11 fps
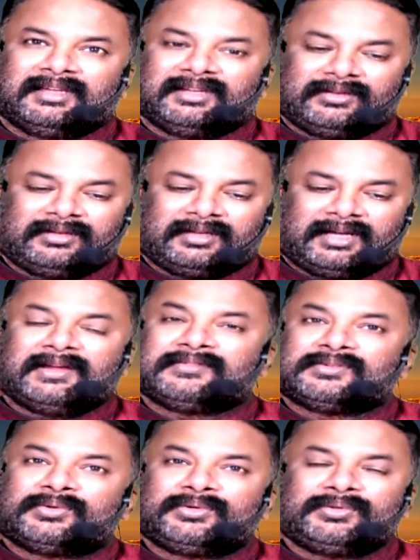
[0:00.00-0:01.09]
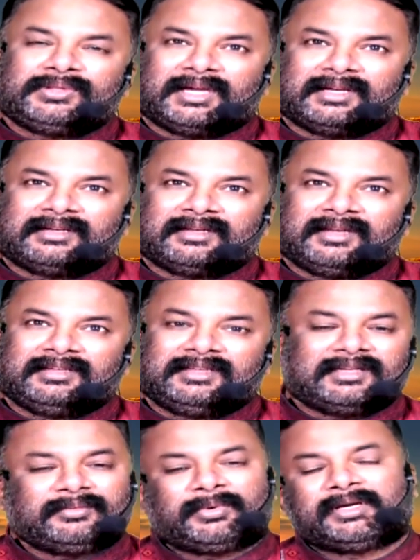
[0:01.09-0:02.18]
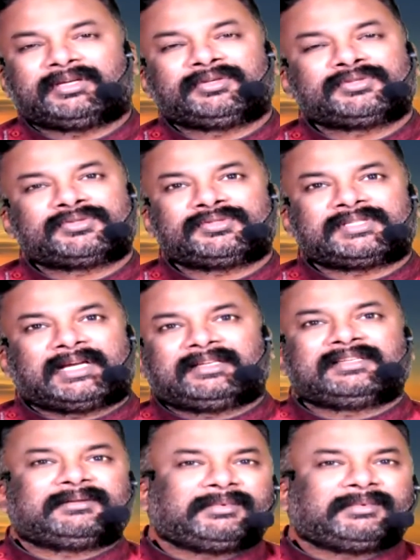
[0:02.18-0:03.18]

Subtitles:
you know, I have told you that, and yet why are you so silent